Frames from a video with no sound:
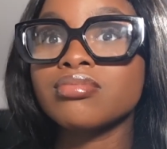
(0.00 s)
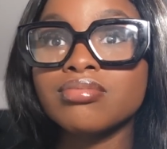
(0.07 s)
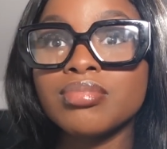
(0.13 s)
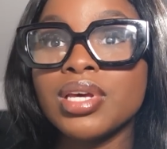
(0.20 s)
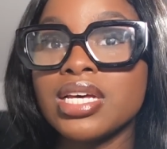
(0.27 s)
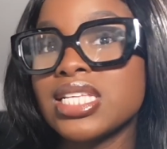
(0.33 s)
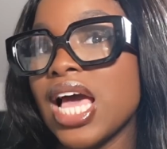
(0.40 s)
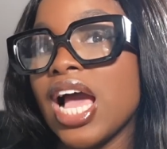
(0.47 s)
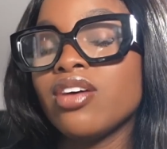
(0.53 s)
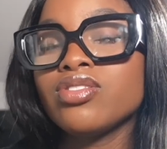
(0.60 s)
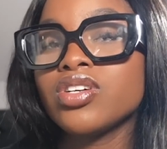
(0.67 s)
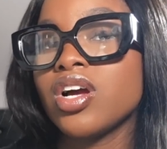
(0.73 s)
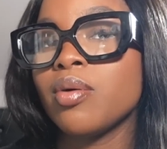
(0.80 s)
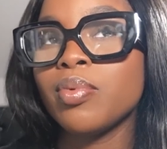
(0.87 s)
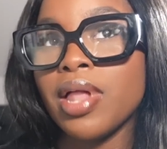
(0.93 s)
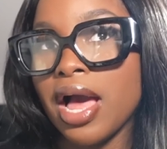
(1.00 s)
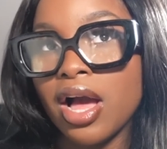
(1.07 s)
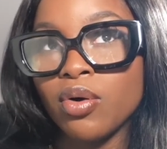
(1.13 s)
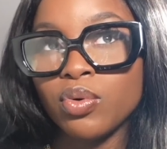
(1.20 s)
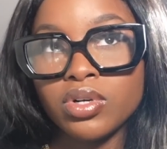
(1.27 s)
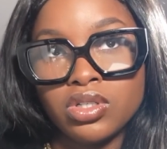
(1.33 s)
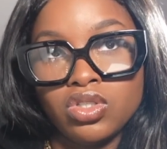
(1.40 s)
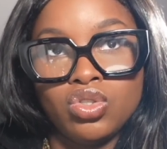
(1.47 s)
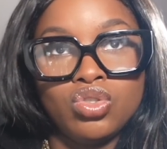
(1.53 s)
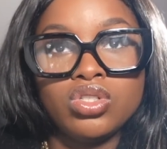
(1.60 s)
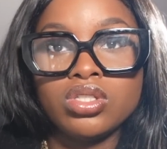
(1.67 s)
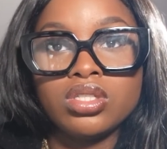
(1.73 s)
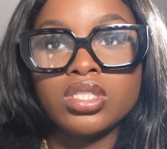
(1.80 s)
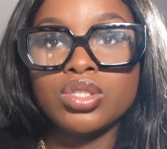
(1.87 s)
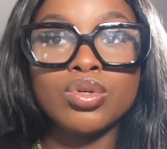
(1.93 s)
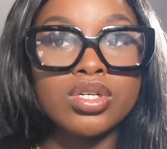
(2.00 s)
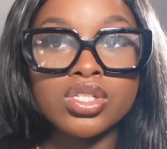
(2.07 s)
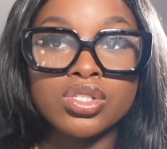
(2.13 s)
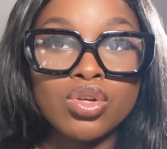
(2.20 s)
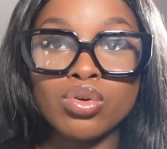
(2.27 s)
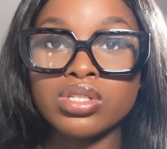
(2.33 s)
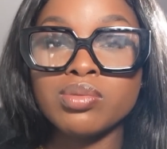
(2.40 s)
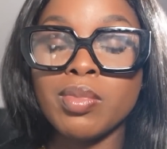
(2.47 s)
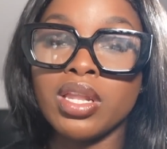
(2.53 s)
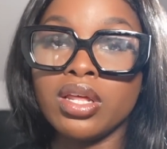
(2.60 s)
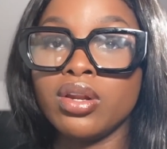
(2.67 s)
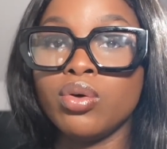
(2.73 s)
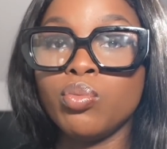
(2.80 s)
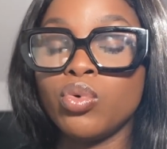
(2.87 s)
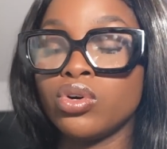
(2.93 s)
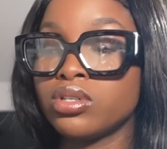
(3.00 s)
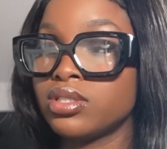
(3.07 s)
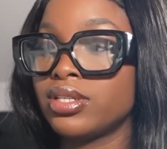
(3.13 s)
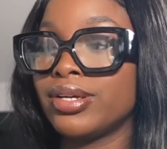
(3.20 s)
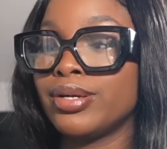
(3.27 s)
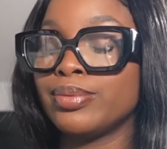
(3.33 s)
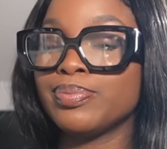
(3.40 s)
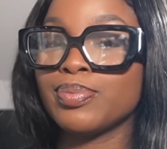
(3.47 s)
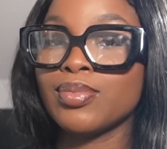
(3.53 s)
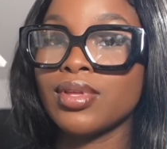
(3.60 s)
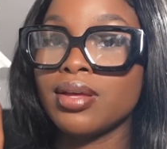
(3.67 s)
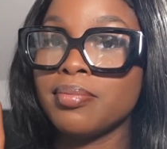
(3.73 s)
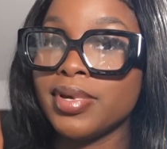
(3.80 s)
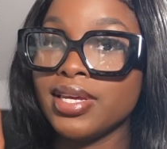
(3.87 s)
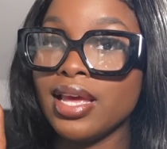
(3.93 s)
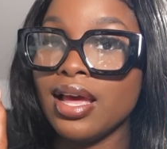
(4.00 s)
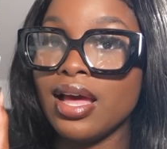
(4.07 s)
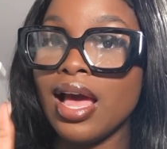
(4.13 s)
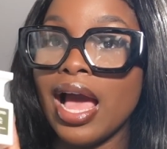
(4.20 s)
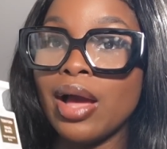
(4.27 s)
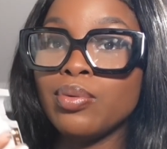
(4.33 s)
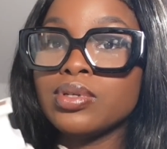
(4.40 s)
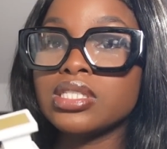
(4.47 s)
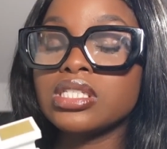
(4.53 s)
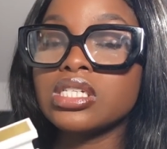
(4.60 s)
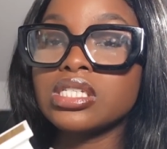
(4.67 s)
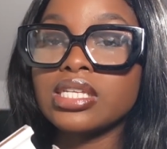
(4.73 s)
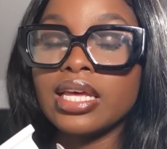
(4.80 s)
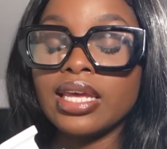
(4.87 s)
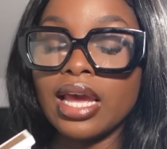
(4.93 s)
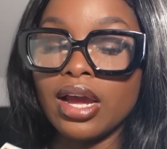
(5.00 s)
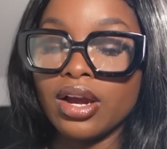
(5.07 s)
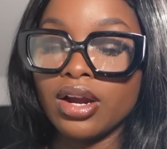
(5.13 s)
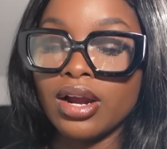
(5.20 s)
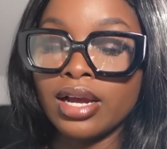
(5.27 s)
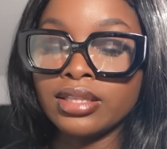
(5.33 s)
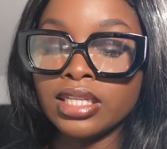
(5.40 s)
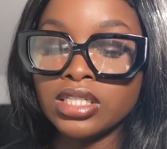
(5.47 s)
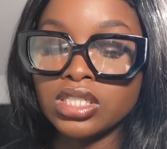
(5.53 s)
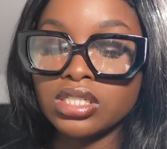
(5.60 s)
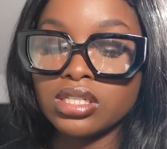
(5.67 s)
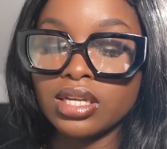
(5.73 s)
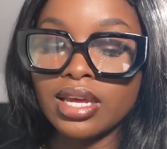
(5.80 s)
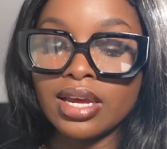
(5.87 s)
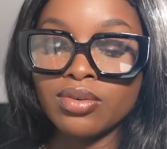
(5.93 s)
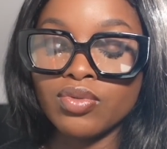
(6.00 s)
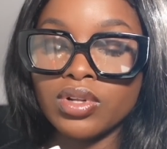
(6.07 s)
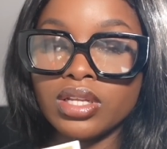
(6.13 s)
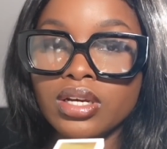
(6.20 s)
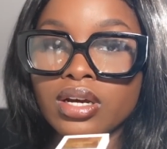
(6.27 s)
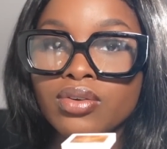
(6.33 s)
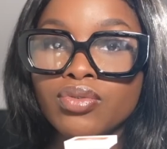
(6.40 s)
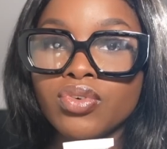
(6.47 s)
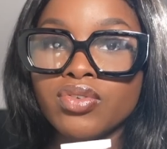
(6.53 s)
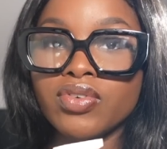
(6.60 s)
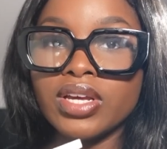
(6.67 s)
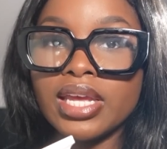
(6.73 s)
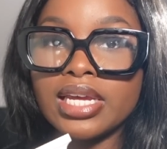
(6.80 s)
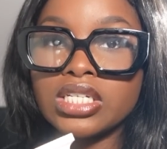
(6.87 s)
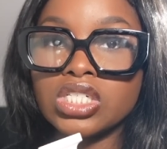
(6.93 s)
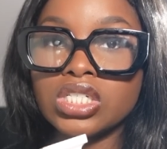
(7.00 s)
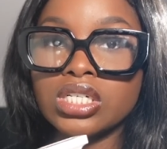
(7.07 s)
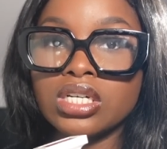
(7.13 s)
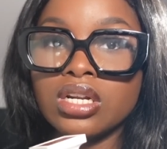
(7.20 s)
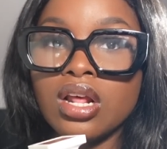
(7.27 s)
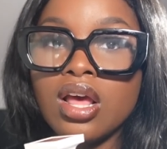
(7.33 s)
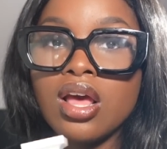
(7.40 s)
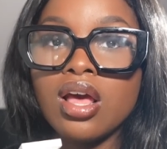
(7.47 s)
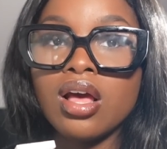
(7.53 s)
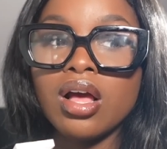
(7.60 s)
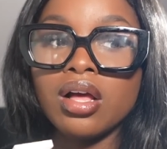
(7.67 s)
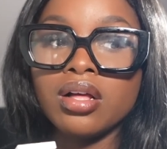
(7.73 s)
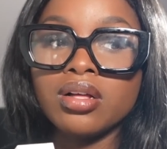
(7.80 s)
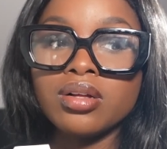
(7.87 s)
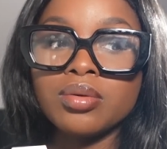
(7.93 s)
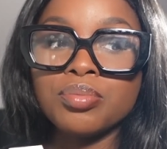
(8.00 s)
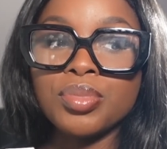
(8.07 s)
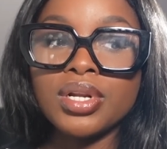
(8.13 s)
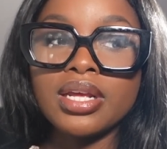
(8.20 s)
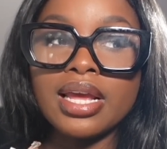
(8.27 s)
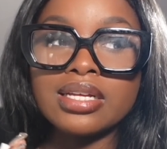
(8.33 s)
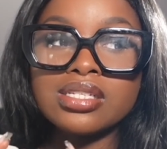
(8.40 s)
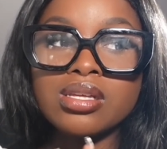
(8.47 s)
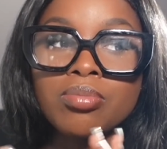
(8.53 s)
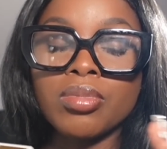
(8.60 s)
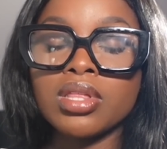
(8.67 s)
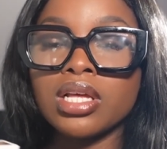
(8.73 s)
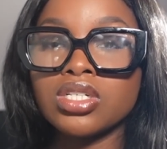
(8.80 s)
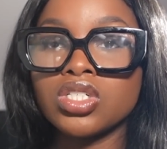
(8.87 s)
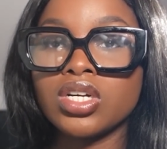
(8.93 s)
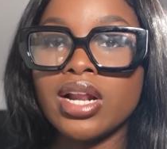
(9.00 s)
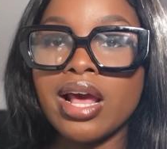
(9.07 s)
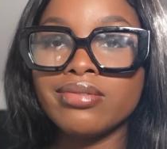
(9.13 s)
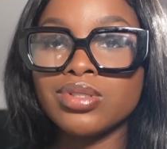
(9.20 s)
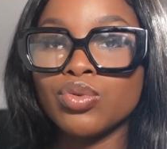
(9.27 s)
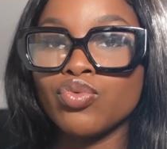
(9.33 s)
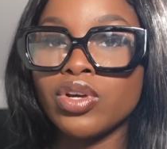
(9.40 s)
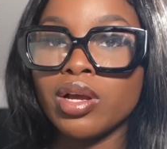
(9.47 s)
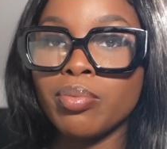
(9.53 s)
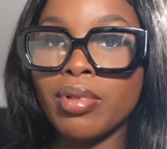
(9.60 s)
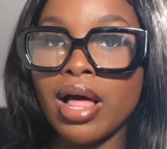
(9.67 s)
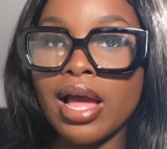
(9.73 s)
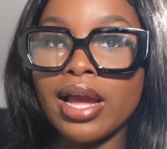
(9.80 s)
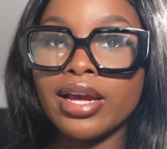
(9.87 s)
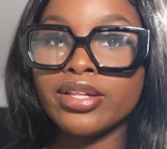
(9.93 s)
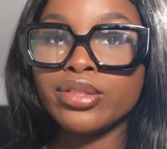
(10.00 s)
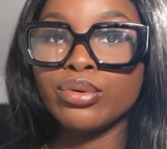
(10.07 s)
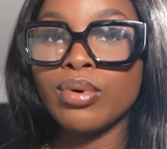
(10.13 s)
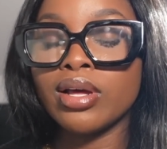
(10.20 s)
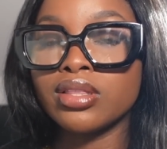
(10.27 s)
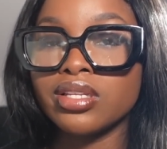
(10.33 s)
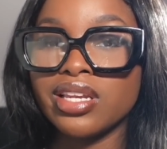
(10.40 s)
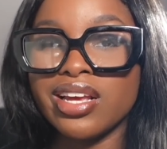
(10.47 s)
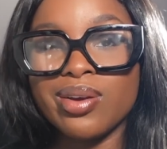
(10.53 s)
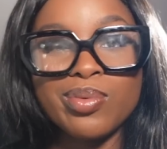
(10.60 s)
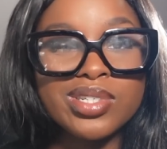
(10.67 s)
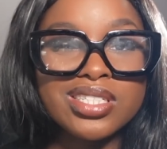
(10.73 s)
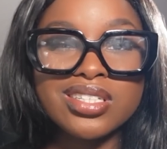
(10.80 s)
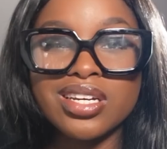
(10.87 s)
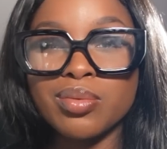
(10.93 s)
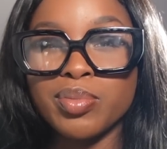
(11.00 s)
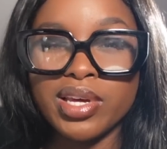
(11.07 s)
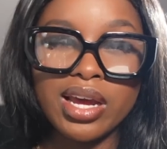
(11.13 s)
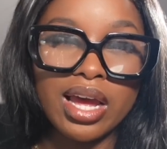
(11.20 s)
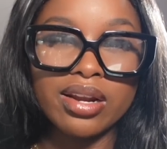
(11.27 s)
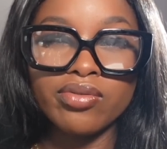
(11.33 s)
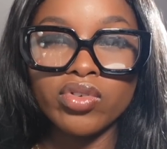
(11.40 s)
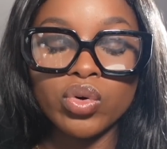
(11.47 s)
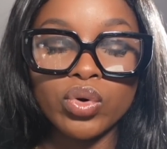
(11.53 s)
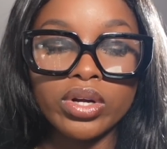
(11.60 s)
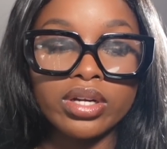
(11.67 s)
Because after a couple of hours, you just don't smell it no more. So, but yeah, I would still say get her. I think she's, again, really good for vacation. But again, something that you're going to have to reapply throughout the day, which can be kind of annoying.